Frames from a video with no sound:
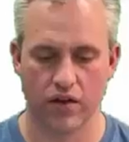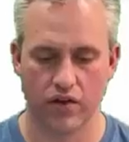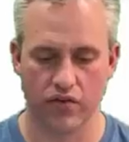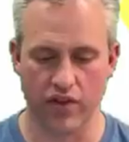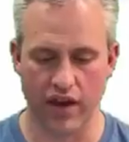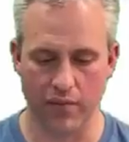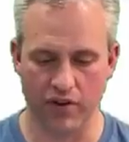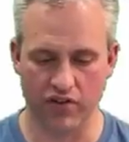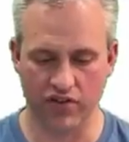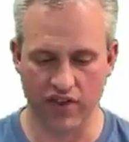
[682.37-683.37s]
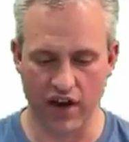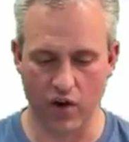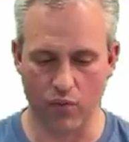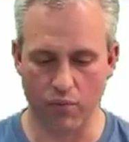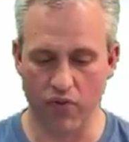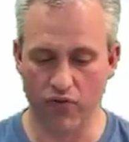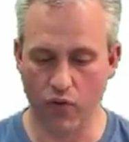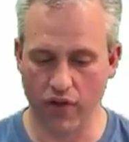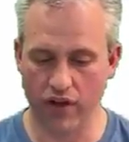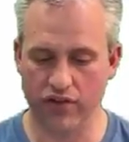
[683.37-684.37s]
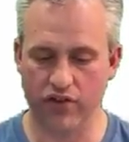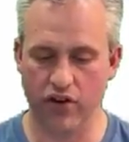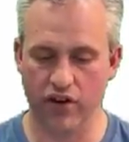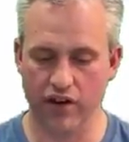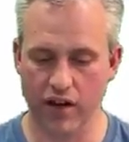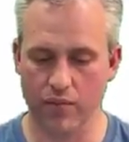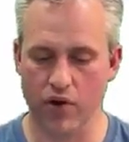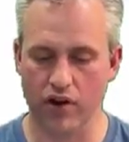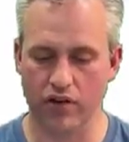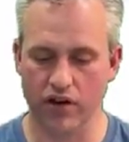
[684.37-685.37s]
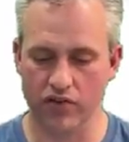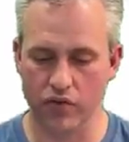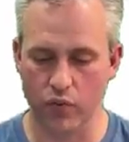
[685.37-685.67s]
So that image is there before the hunt started, in progress,